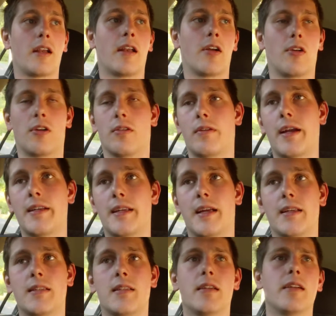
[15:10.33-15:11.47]
uh, or a rain
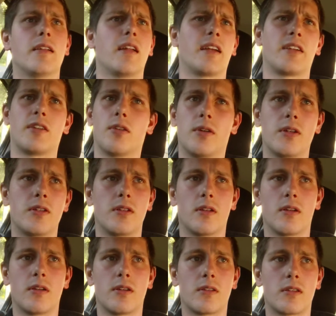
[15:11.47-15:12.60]
dancer, like going to
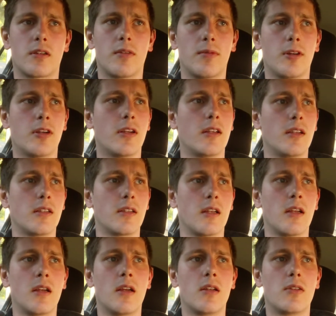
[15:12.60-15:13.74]
those communities
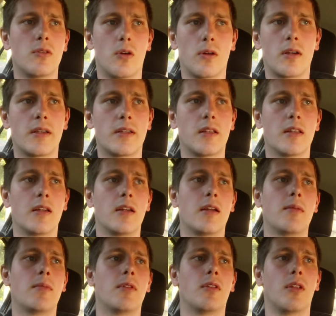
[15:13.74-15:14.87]
talking to
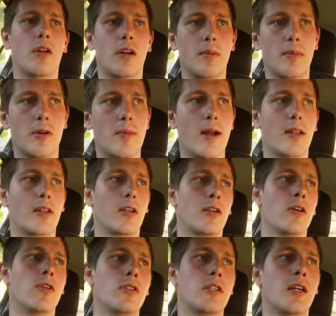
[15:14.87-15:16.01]
them, learning more about their
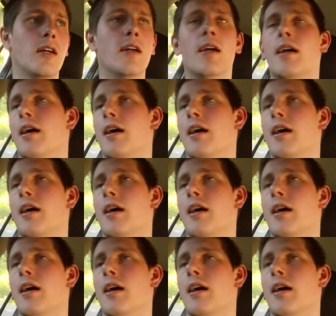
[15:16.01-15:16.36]
culture.